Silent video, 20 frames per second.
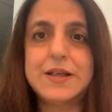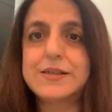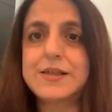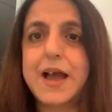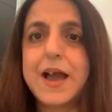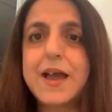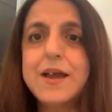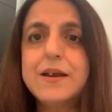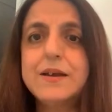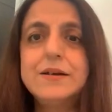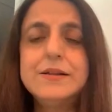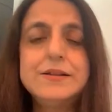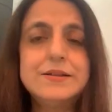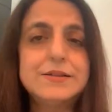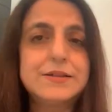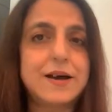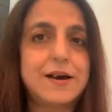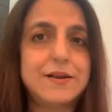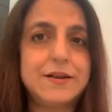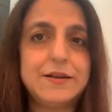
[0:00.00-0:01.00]
Their cycles
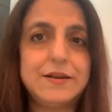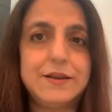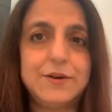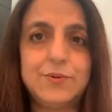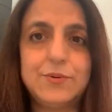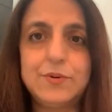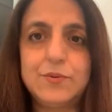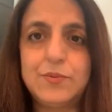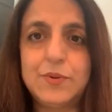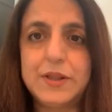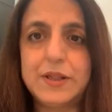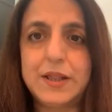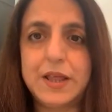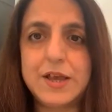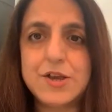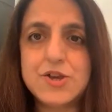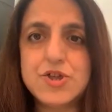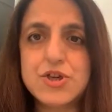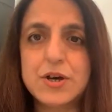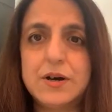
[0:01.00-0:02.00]
are in tune with
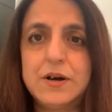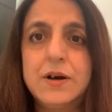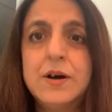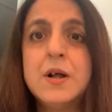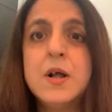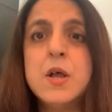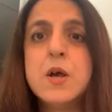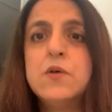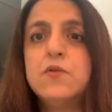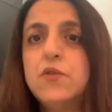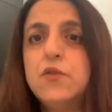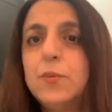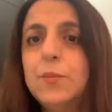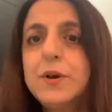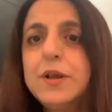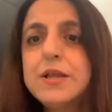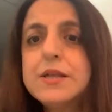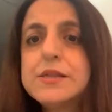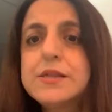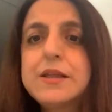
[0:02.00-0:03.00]
nature.
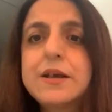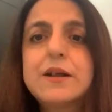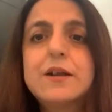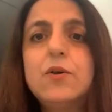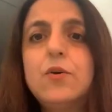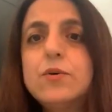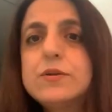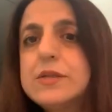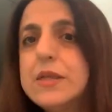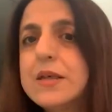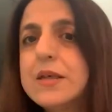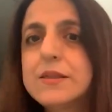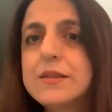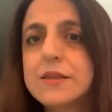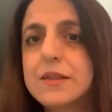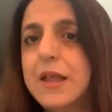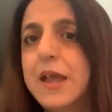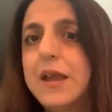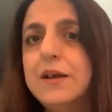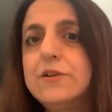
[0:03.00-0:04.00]
Woman is the closest
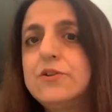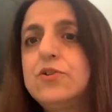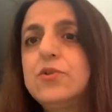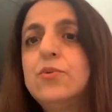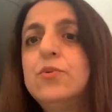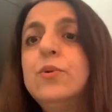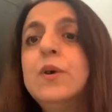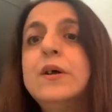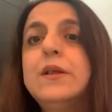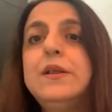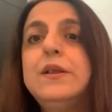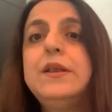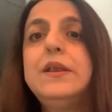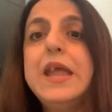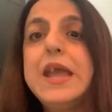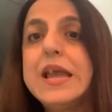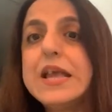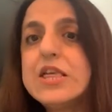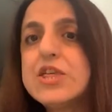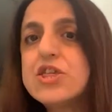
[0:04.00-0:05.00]
thing to
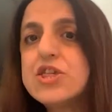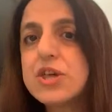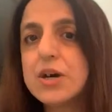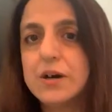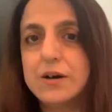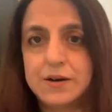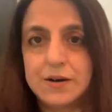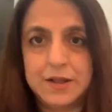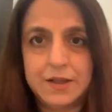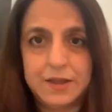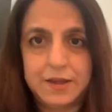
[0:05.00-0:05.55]
nature.